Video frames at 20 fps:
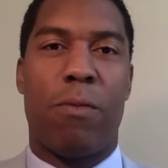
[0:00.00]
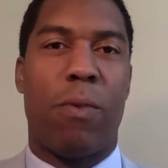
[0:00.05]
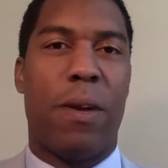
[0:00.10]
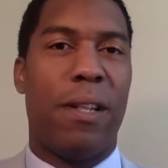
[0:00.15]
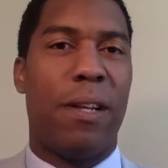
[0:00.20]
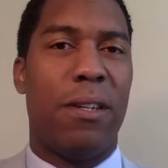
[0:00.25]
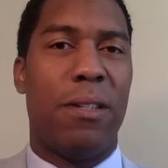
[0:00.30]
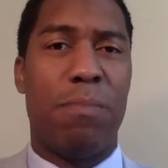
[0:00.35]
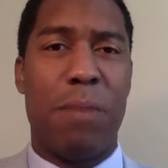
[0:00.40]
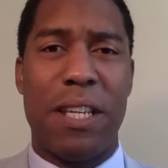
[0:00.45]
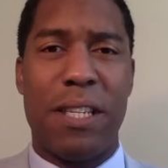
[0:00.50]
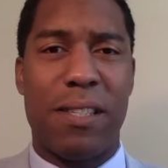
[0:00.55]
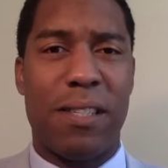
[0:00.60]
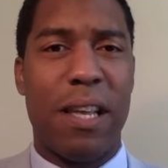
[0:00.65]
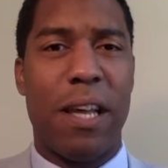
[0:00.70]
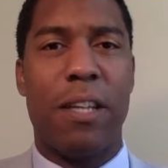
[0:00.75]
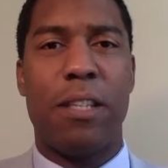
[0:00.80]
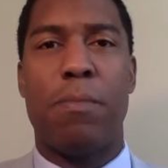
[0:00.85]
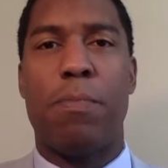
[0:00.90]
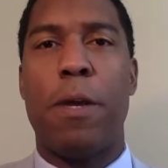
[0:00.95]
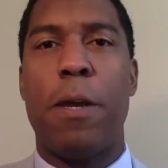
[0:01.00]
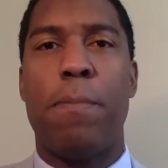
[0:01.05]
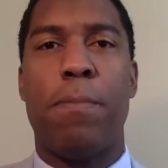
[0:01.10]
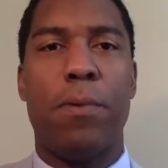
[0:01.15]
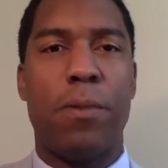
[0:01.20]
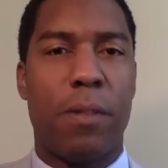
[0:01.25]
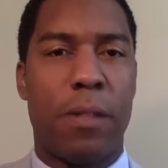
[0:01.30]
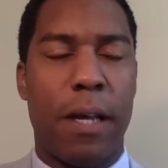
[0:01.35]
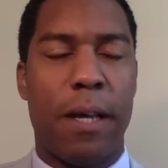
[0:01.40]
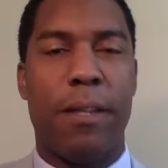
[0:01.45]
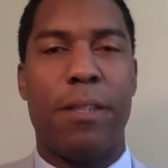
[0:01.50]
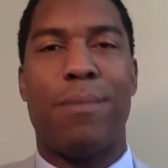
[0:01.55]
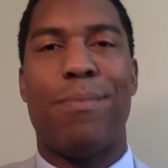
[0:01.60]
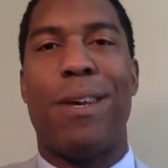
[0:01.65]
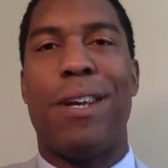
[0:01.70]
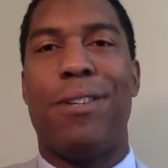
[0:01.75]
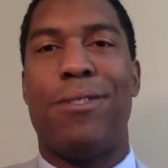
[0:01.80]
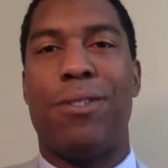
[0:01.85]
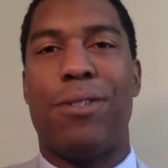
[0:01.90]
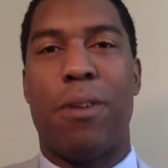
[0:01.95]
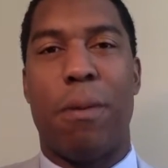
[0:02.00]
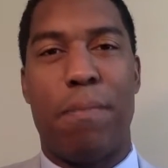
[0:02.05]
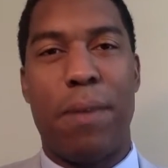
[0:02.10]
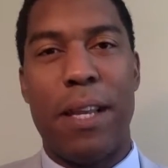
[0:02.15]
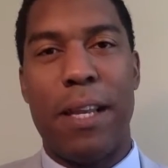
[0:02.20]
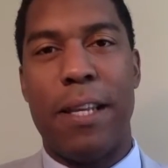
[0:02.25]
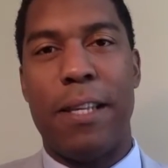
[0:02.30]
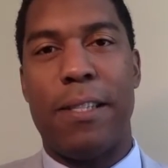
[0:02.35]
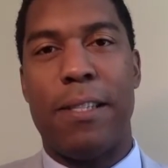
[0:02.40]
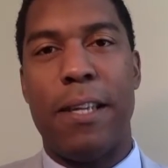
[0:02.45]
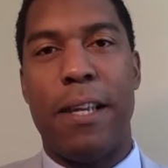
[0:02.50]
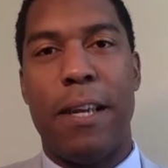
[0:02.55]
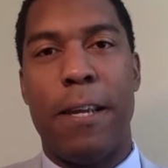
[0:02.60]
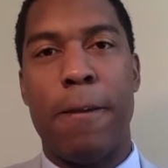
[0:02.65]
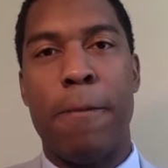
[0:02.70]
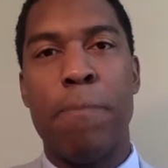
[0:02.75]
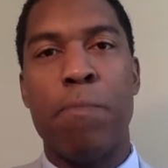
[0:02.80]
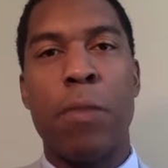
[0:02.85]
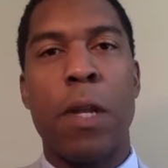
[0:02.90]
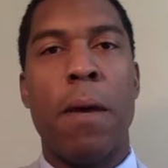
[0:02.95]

whether it be salespeople, sales managers, or BDC,